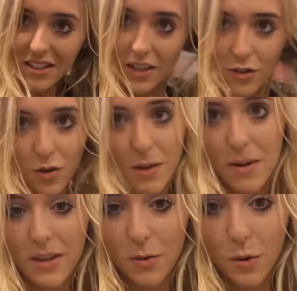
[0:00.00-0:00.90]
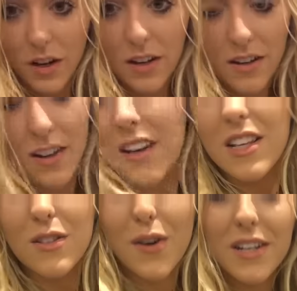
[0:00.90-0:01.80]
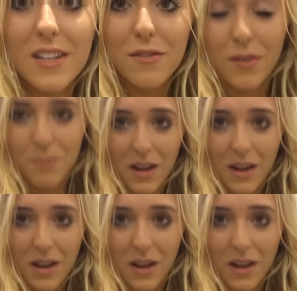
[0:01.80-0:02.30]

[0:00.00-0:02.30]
it and try and make it work. It's very different,